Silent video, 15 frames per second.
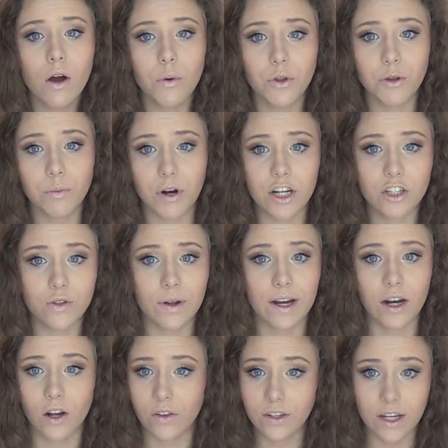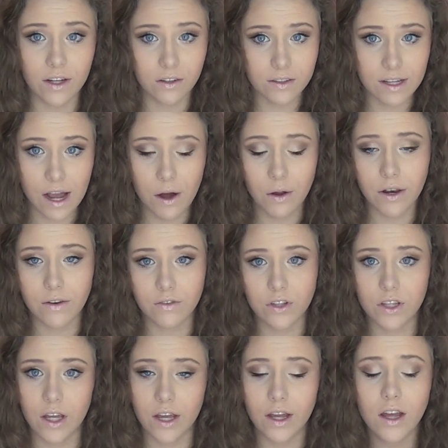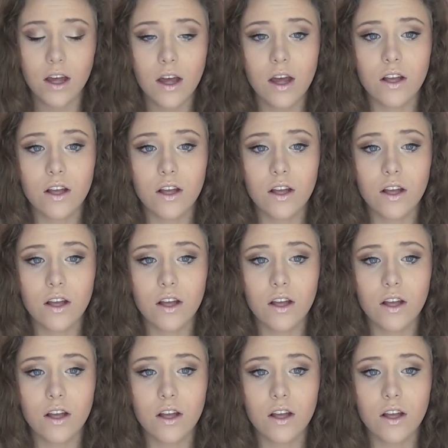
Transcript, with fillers: with a brush so I got all the tangles out and everything